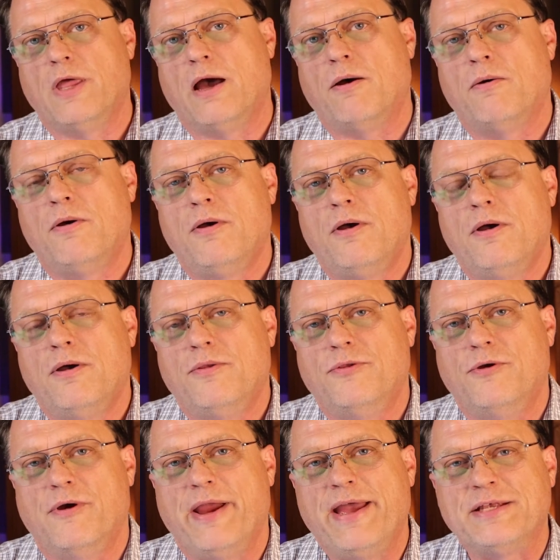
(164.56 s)
Now,
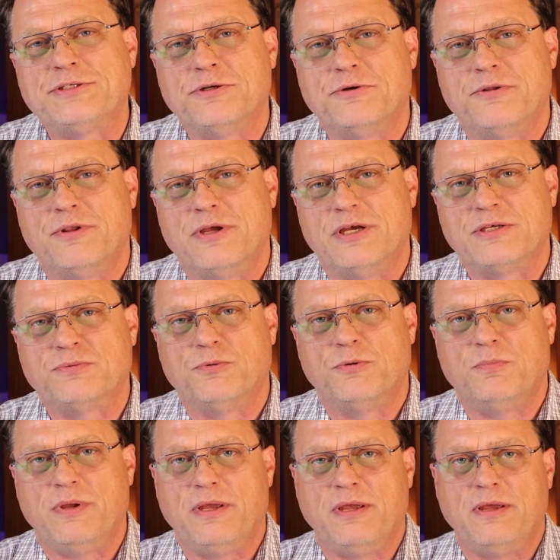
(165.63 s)
your answer to this
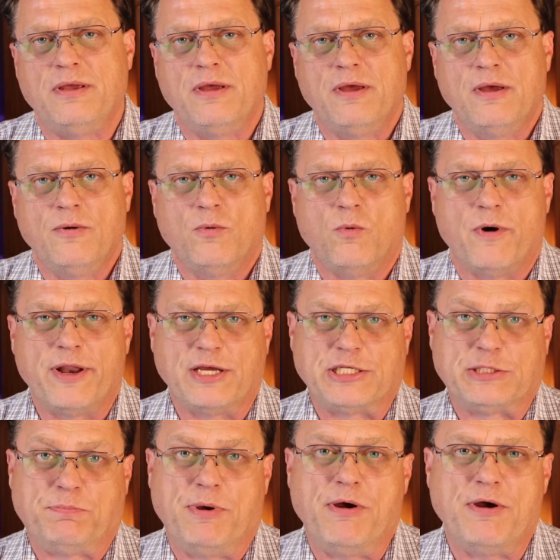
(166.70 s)
would be what
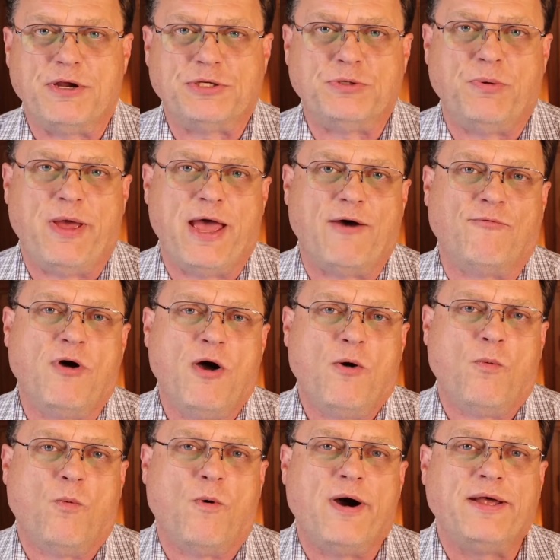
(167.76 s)
experience you have,
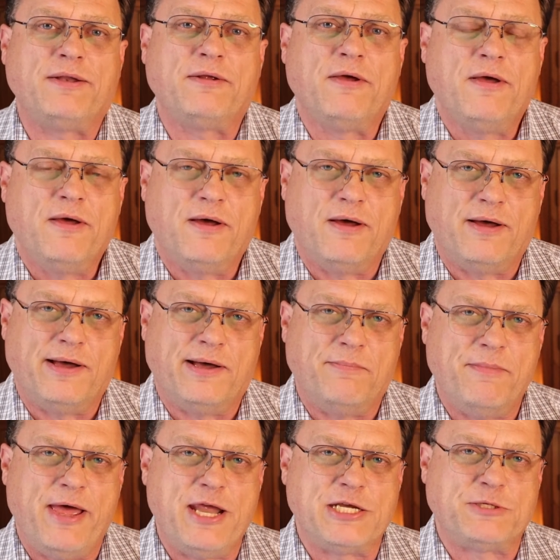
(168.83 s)
what
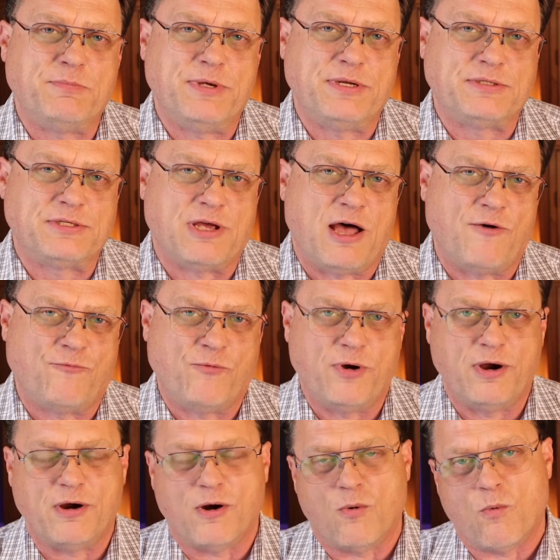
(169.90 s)
uh, management
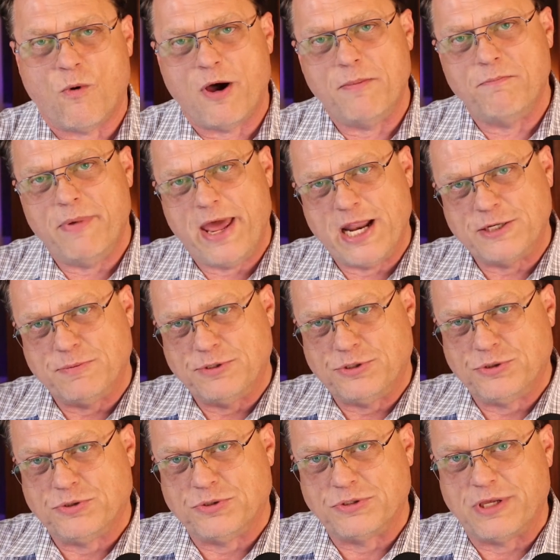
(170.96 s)
software or what
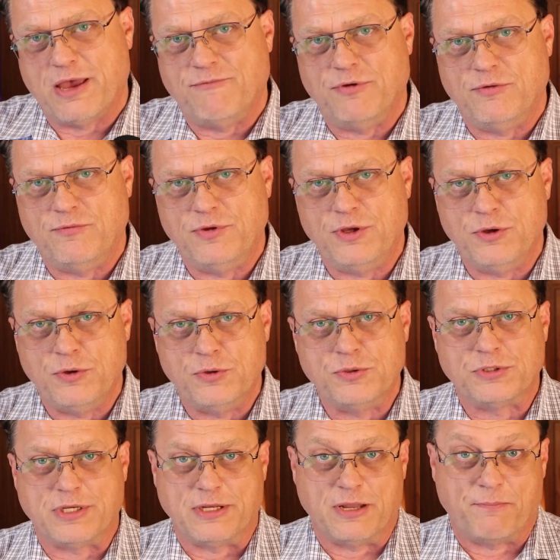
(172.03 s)
management tools have you
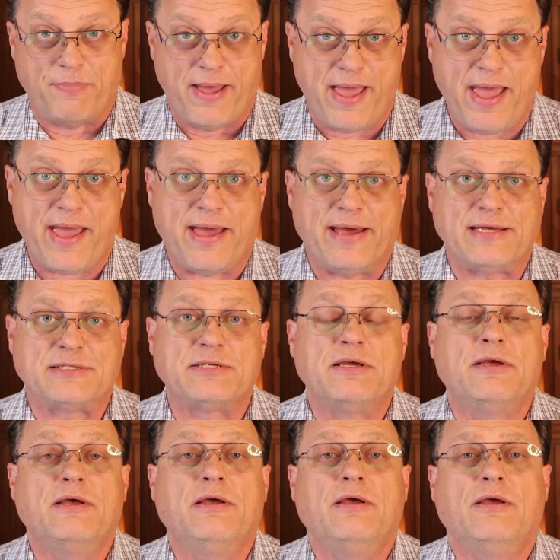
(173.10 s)
used in the
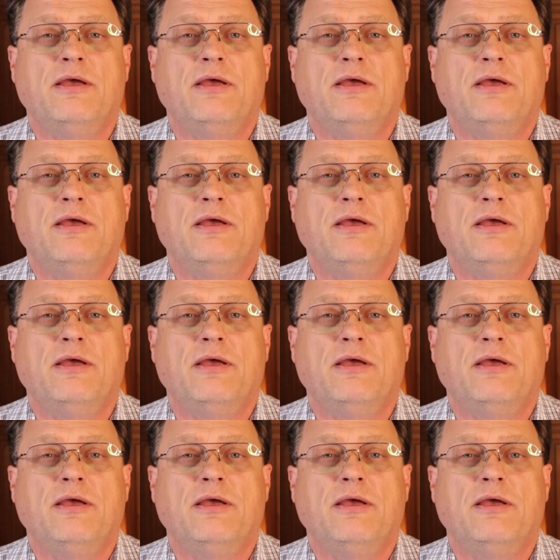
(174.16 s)
past